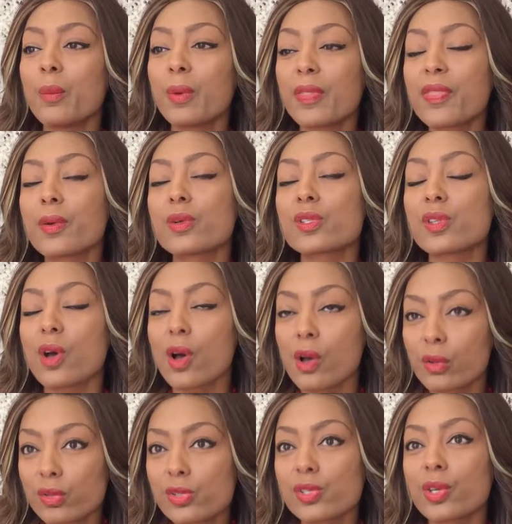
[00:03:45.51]
but there's
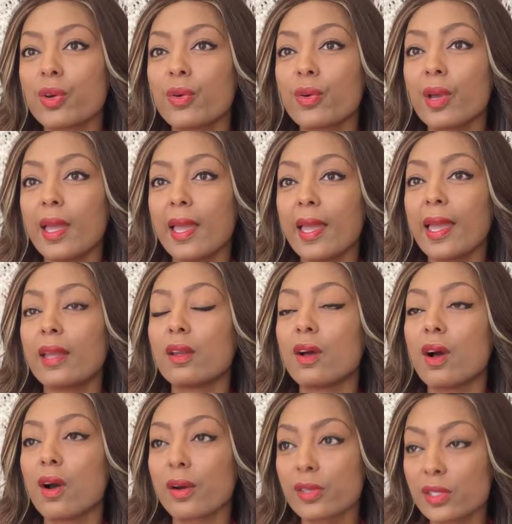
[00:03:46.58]
also an
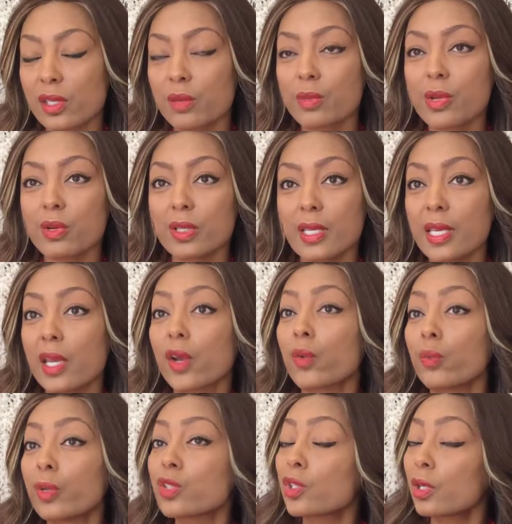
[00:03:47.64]
arts community
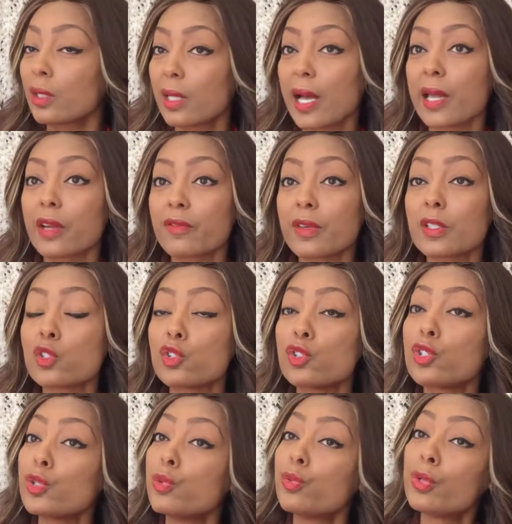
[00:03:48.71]
here, which a lot of us
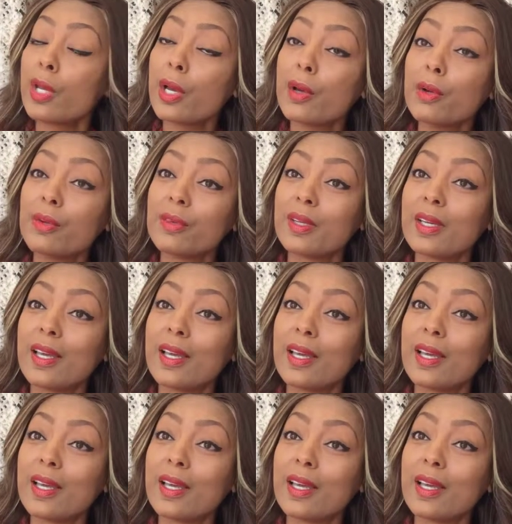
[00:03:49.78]
do know.